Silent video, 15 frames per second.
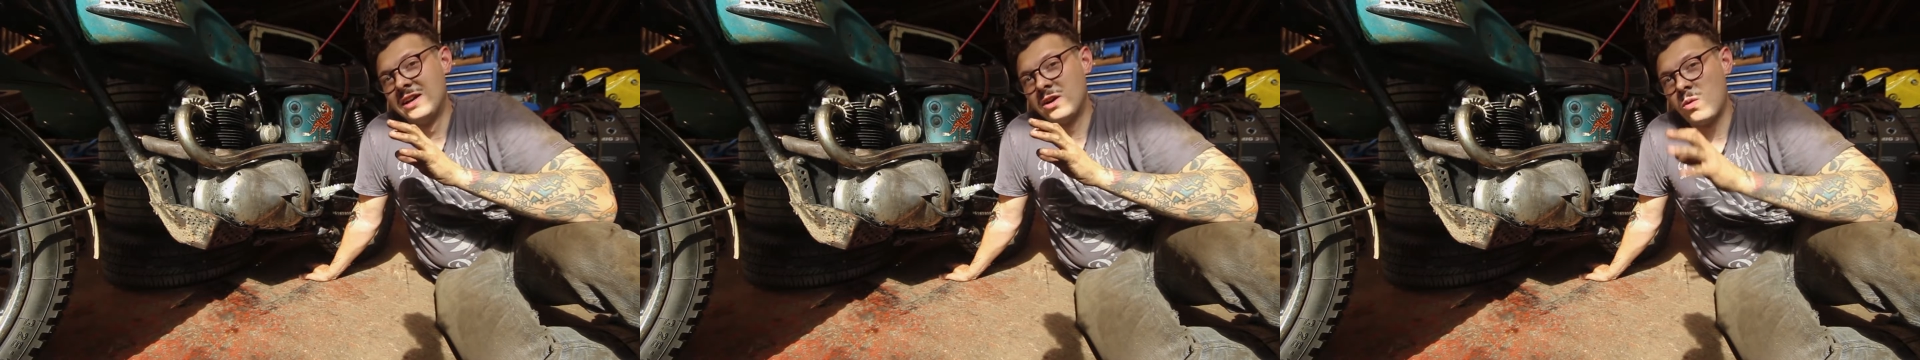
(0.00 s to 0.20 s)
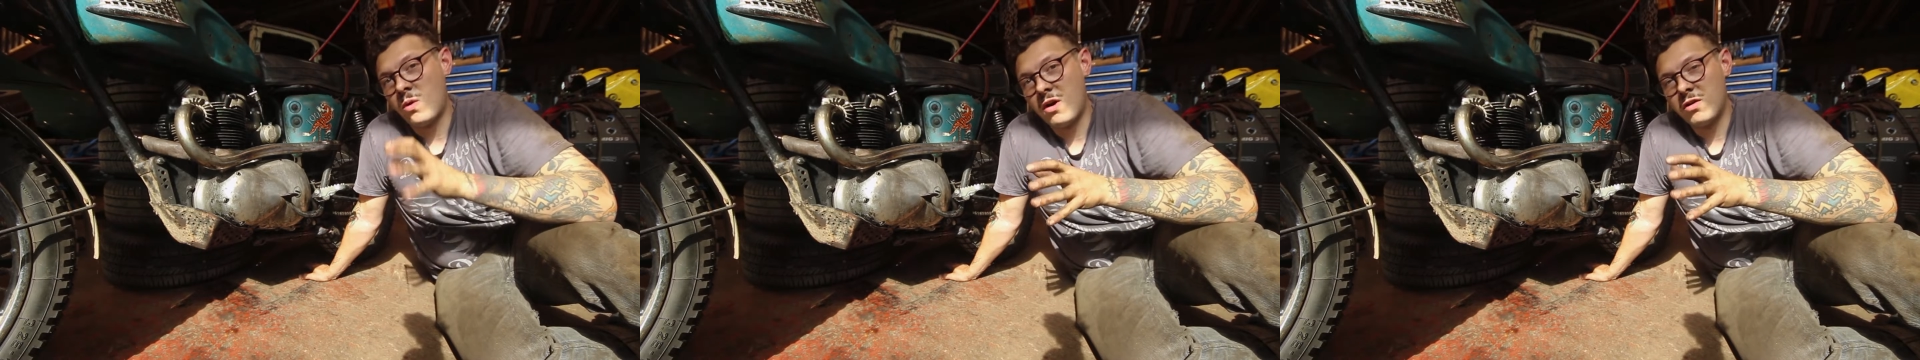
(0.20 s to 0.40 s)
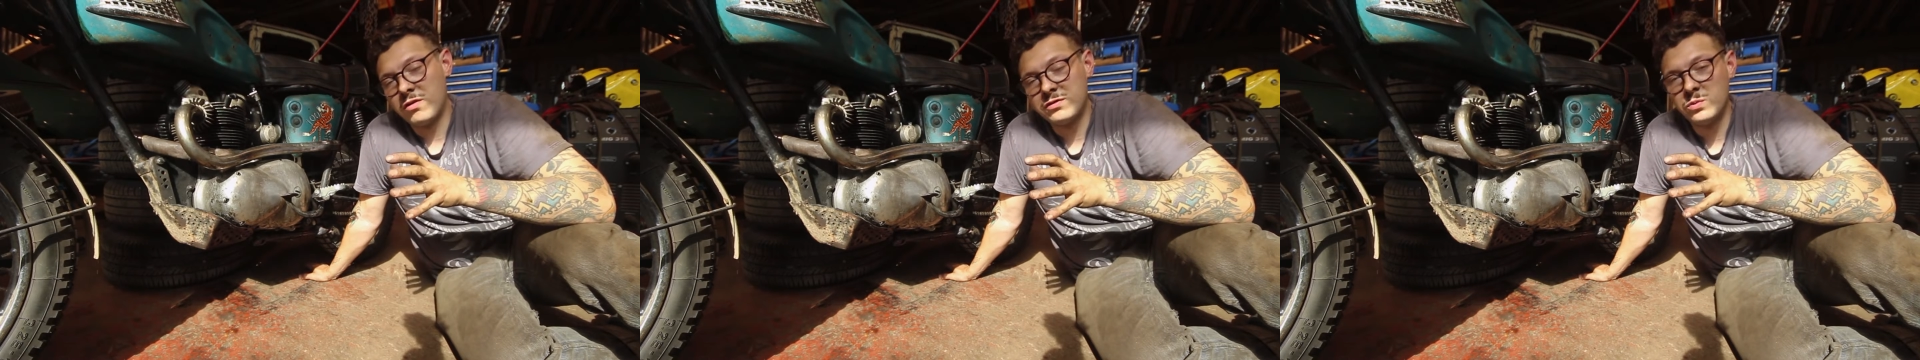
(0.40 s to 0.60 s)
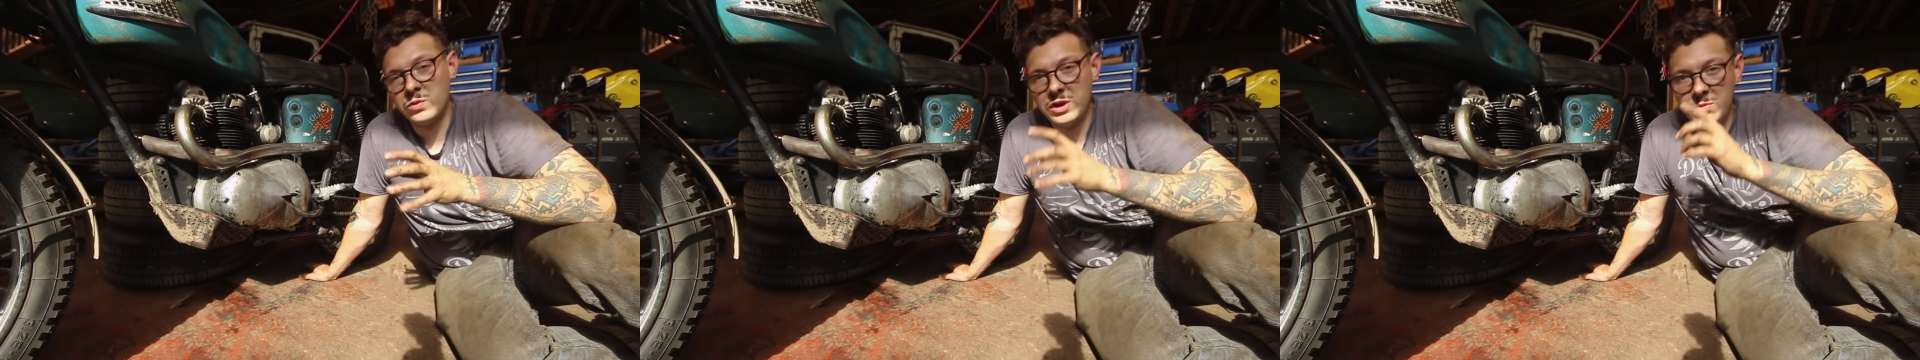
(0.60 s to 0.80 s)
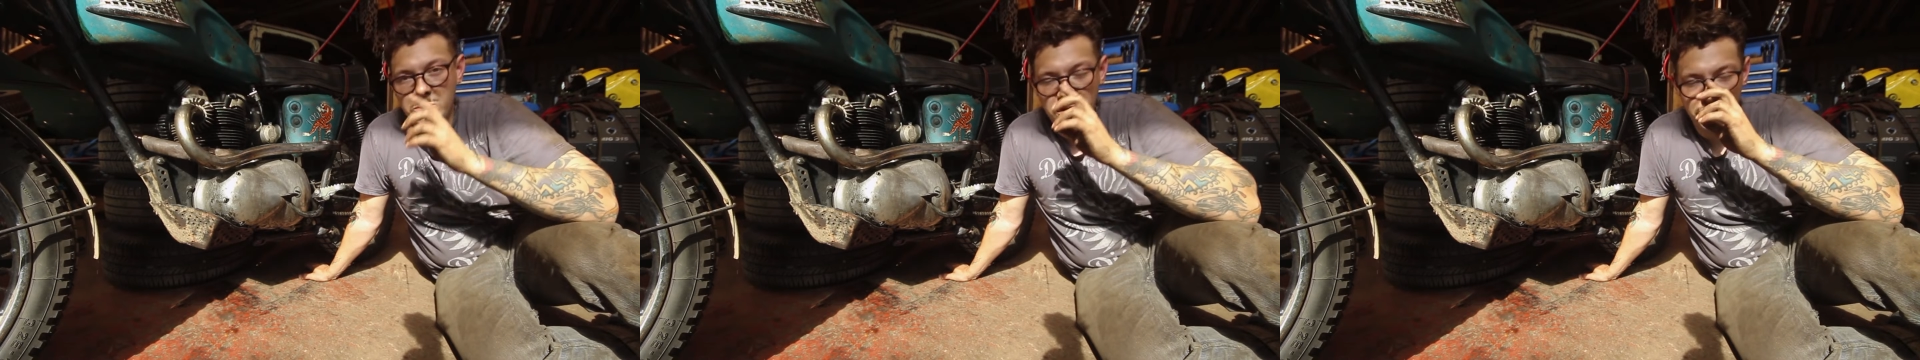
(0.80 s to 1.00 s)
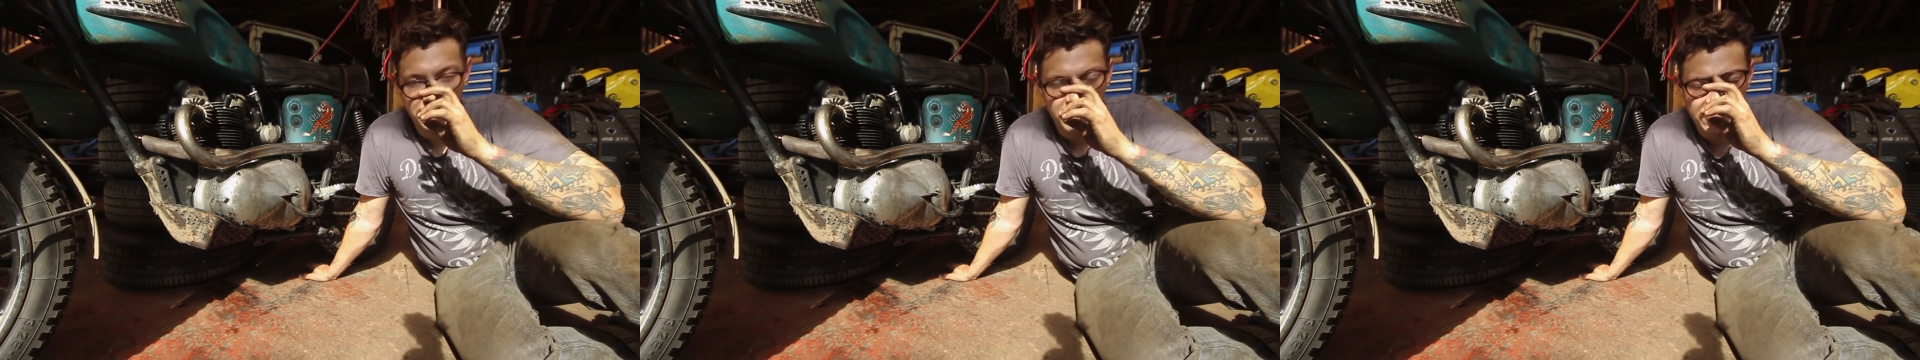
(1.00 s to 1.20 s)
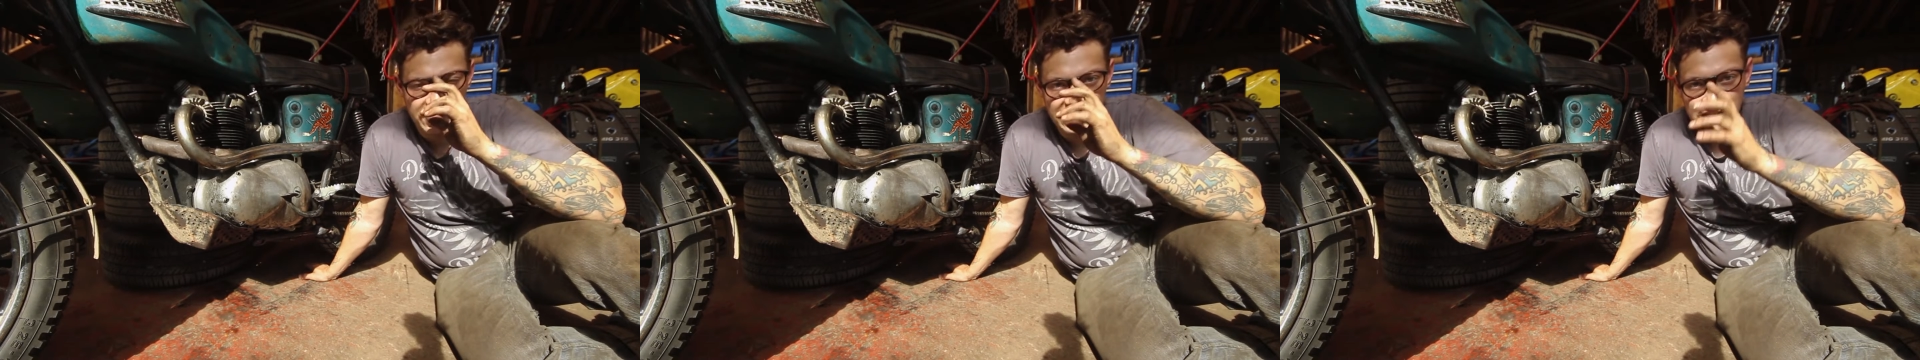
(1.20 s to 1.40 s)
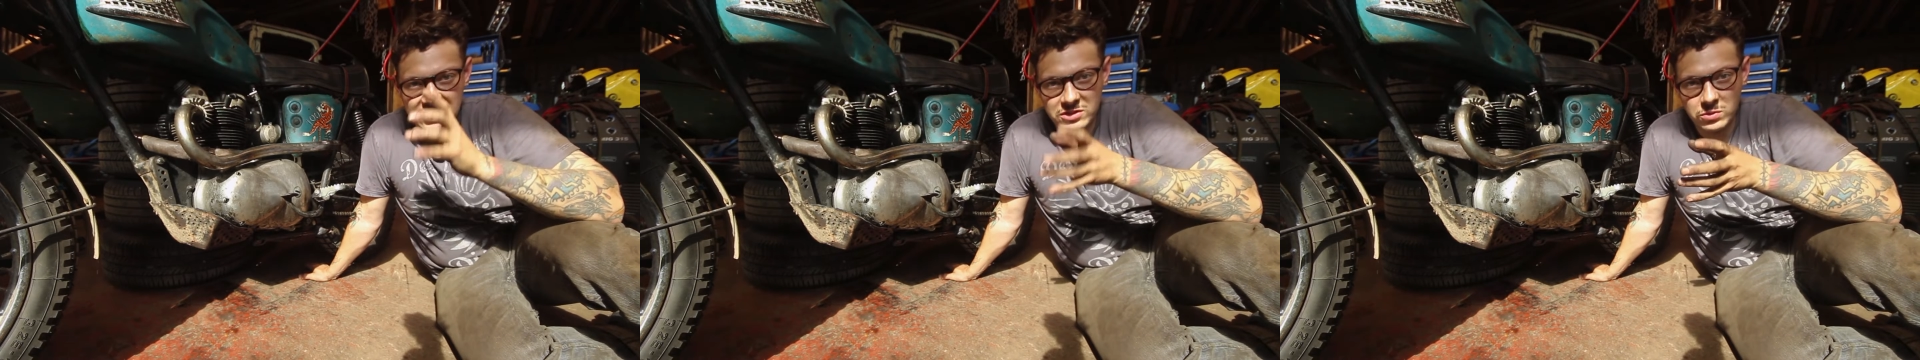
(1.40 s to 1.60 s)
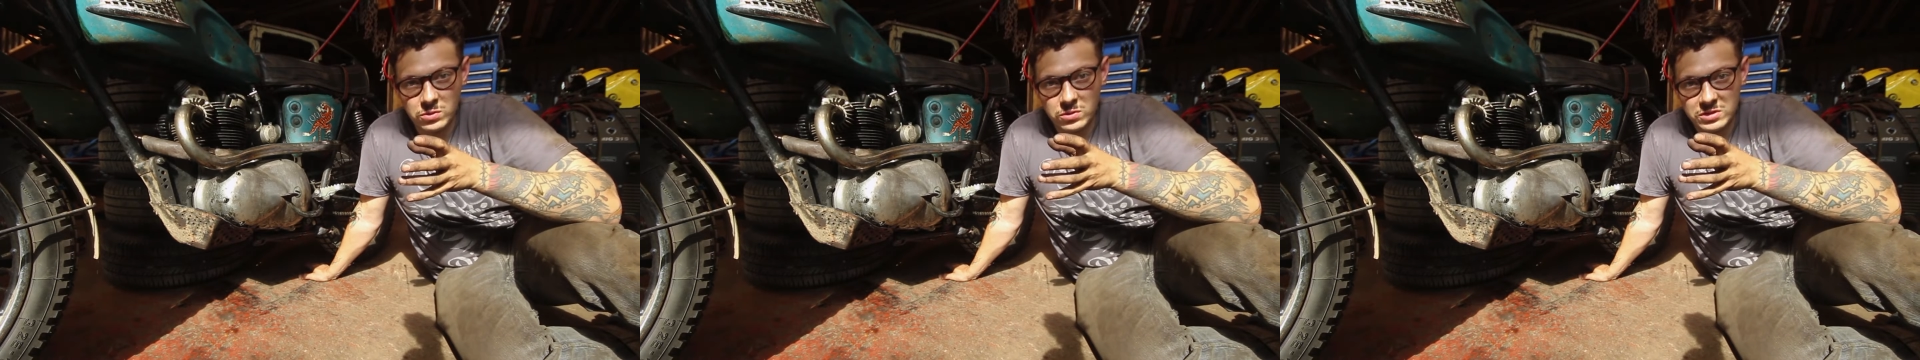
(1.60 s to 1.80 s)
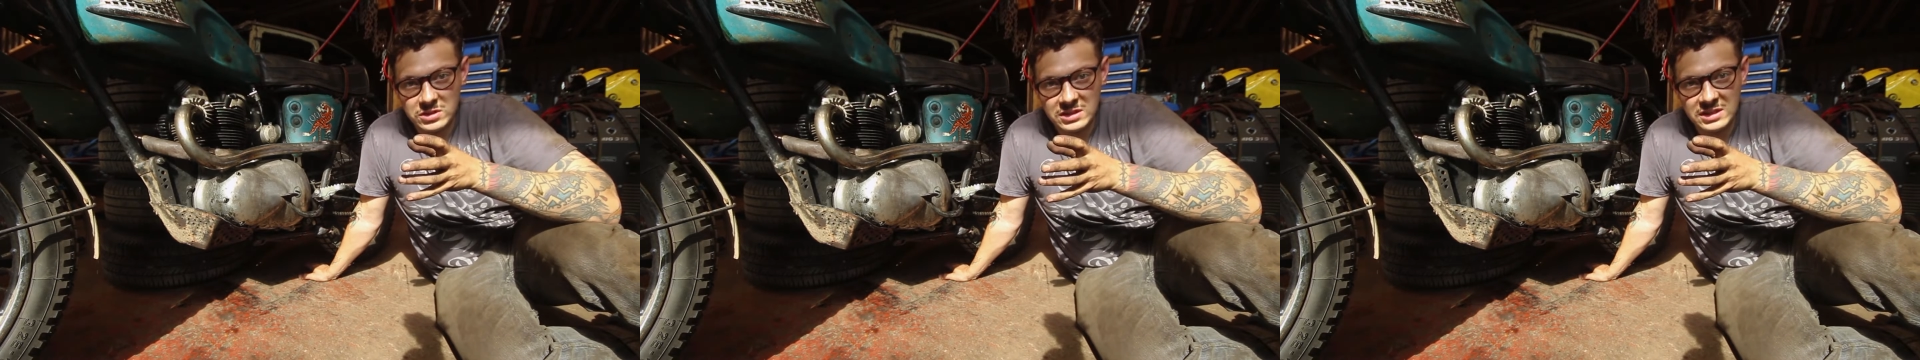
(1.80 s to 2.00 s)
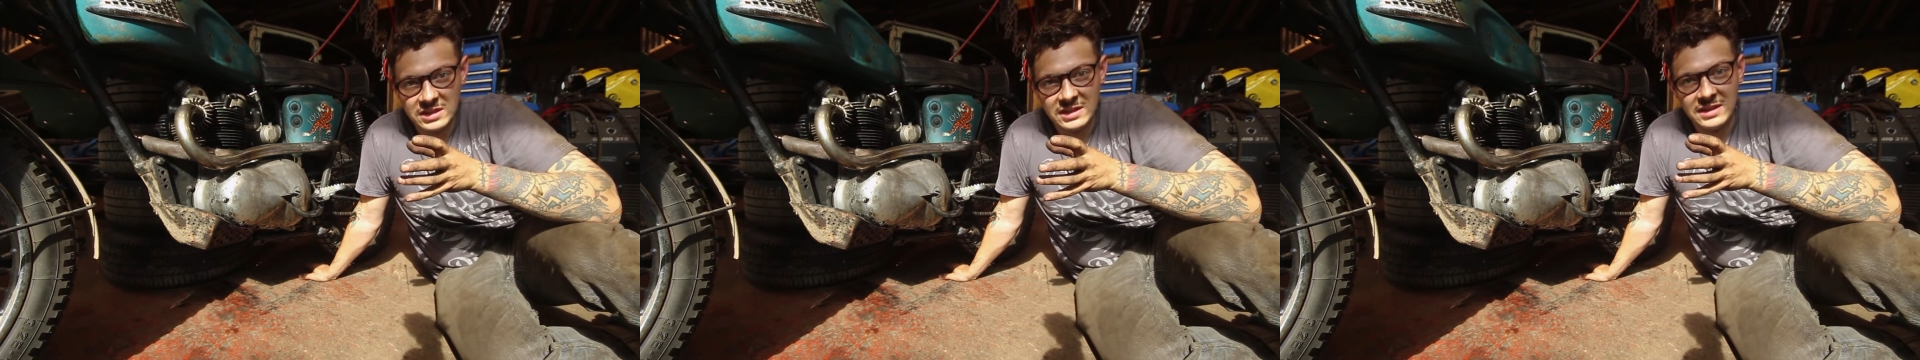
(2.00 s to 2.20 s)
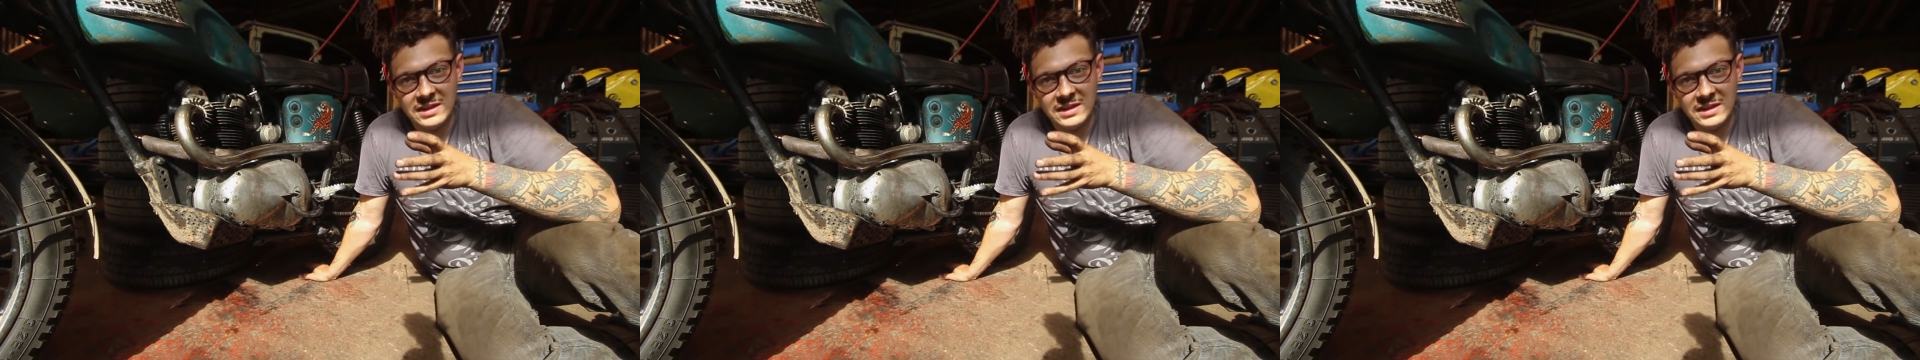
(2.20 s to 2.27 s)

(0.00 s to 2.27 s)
quite often when you modify an exhaust,